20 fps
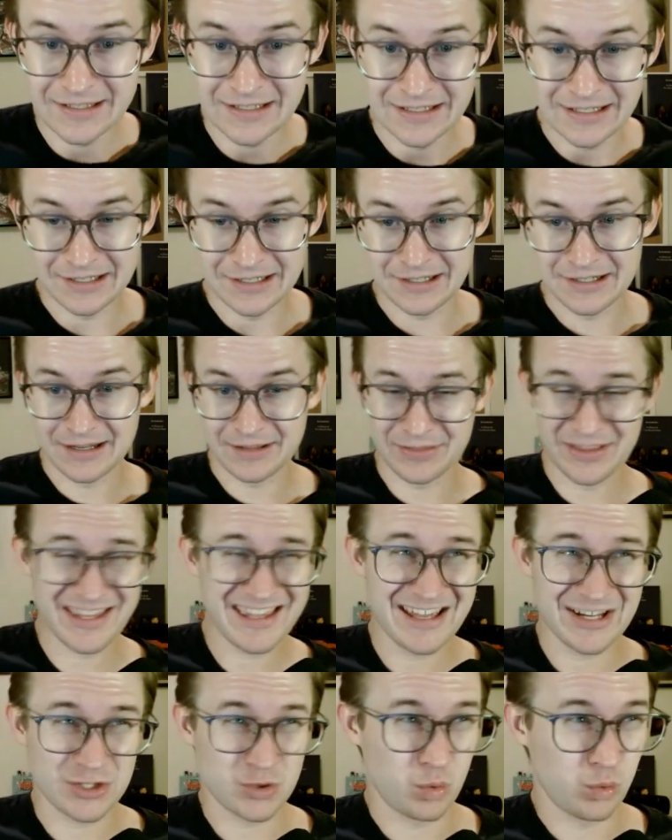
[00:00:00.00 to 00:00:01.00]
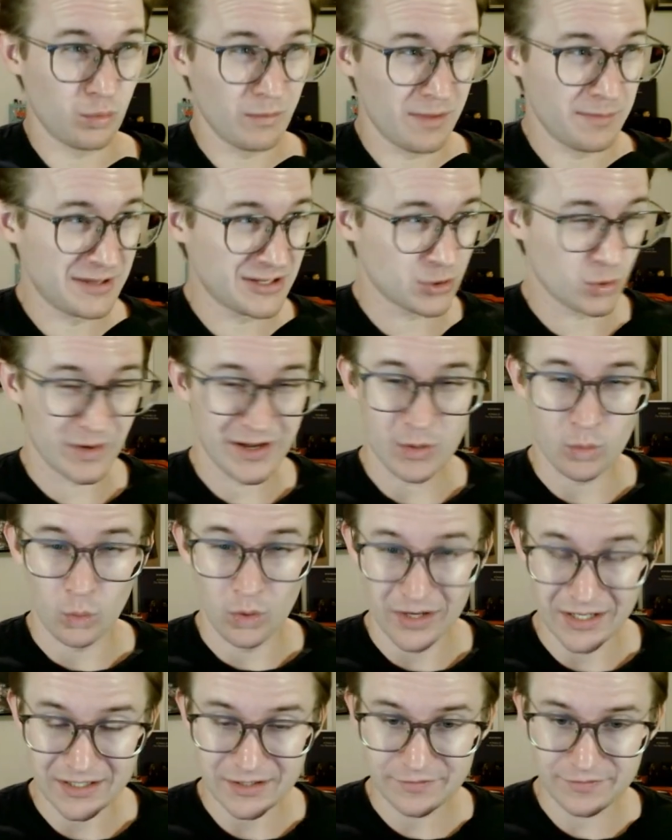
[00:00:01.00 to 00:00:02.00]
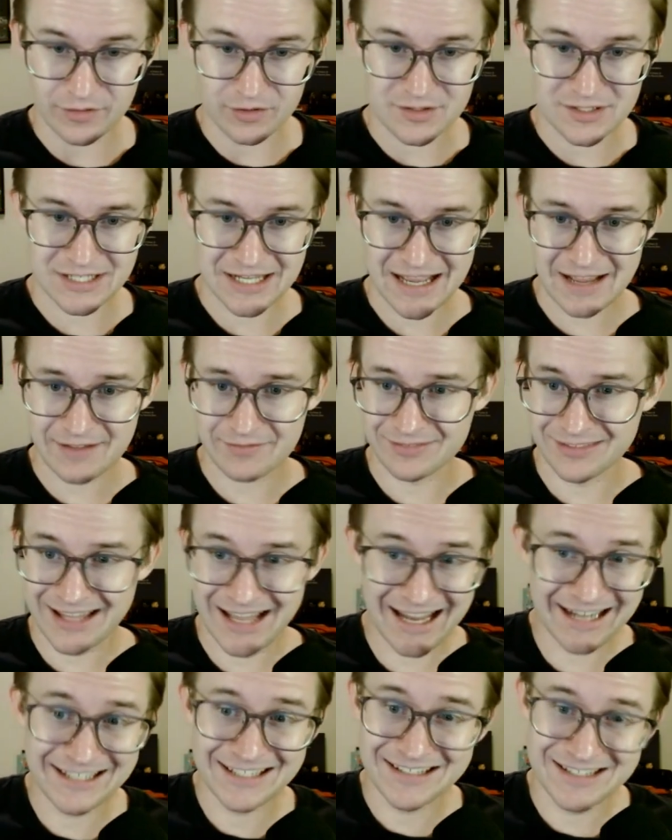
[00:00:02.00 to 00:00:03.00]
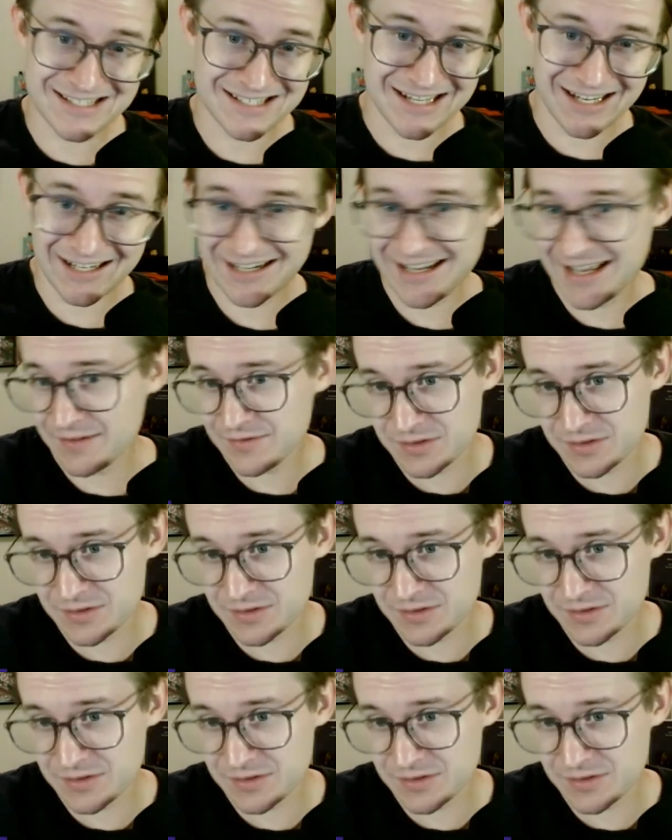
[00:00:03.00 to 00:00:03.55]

I think he had maybe 21 in the first half, 9 in the second half.